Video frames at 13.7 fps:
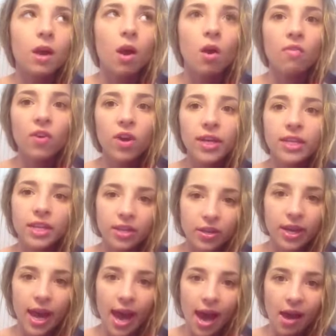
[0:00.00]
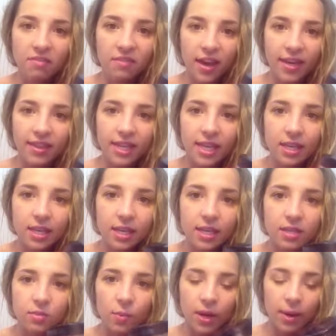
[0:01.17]
over a year and a half, I think,
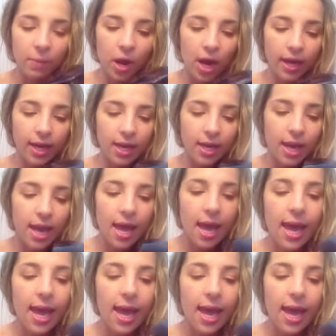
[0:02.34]
is when I bought it.